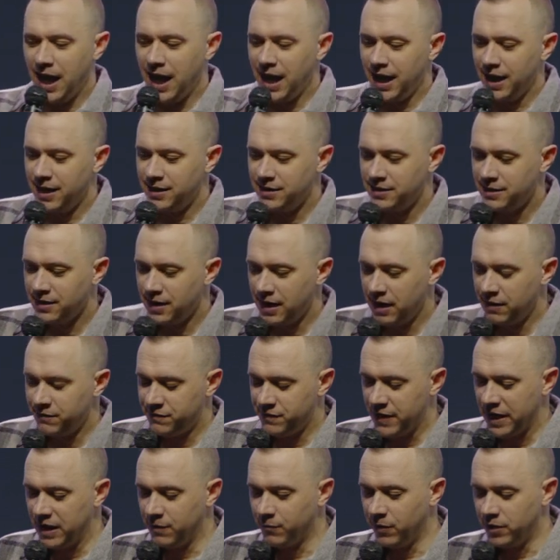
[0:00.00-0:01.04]
And if
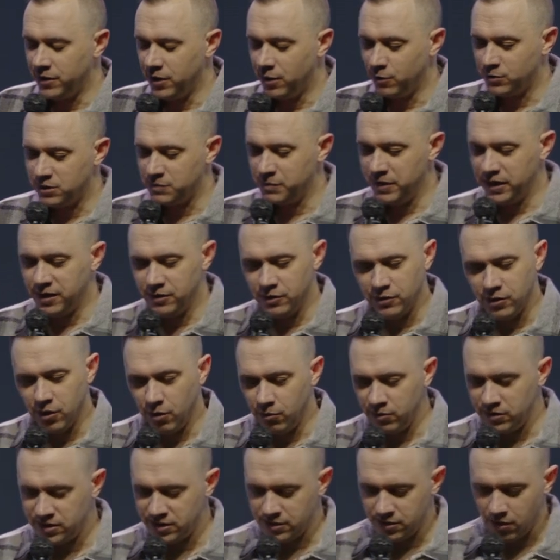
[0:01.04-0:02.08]
anyone knows me, you
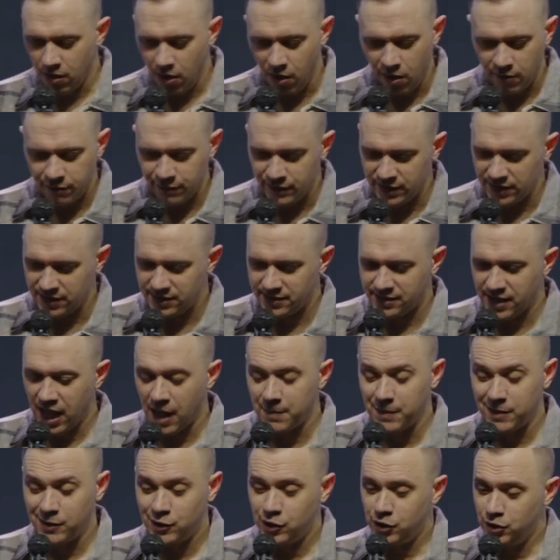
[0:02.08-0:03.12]
go into the office.
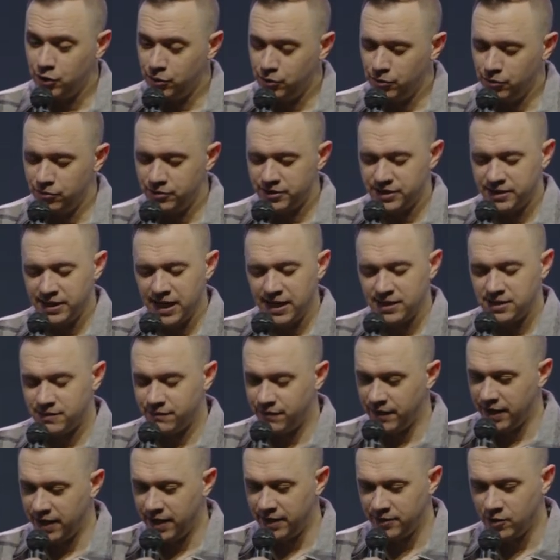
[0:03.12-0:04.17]
I'm a huge Nets
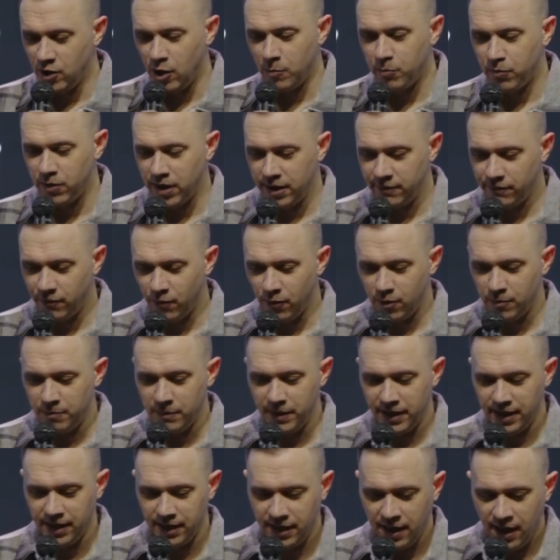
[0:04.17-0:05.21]
fan. Y'all pray for
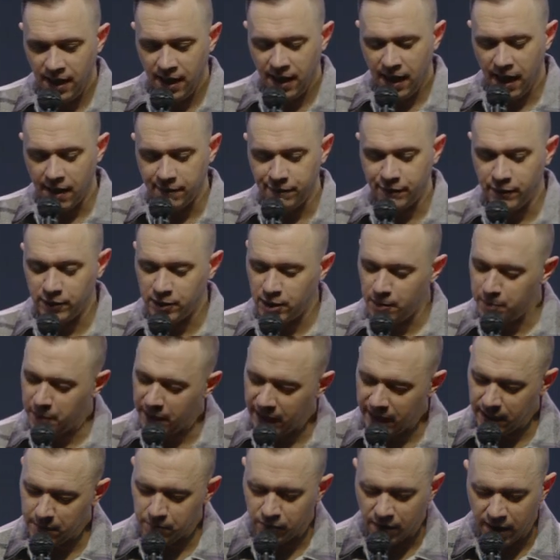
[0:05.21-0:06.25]
me. I feel your
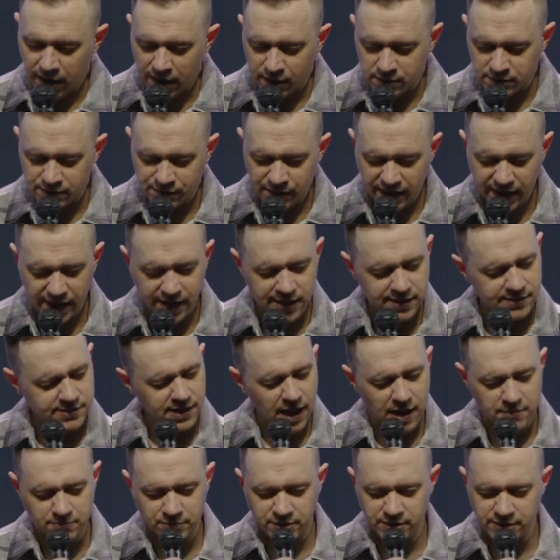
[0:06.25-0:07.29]
pain, Browns
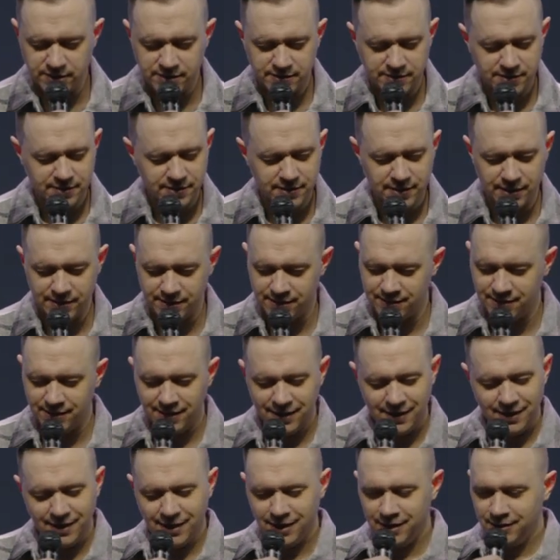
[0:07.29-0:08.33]
fans. I'm just the
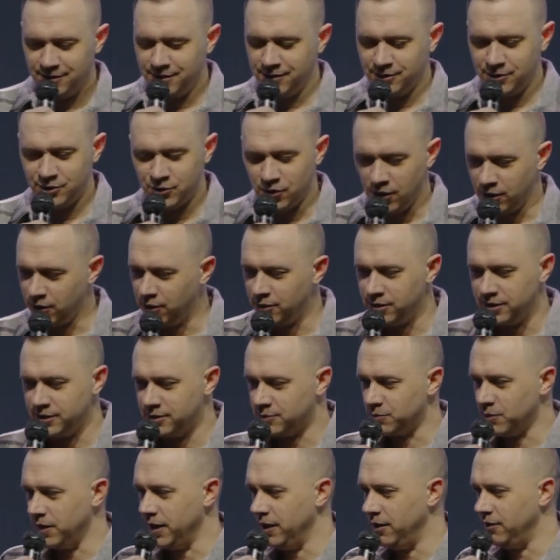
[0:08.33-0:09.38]
the struggle
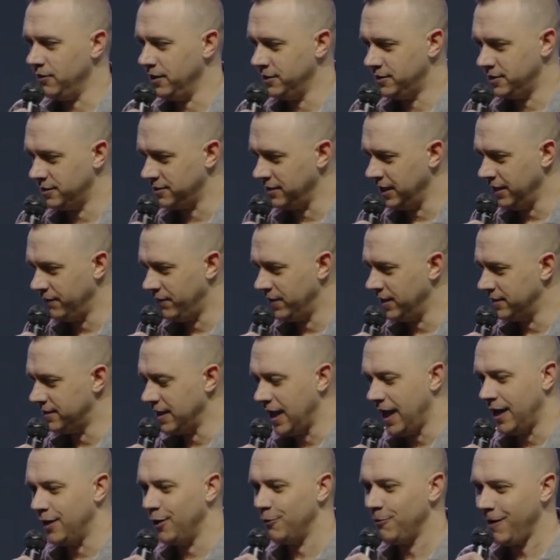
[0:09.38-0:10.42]
is real. Let's just leave it at
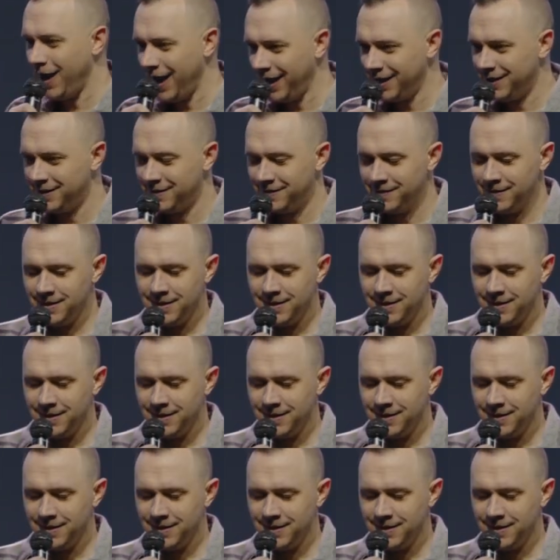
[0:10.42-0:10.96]
that. All right.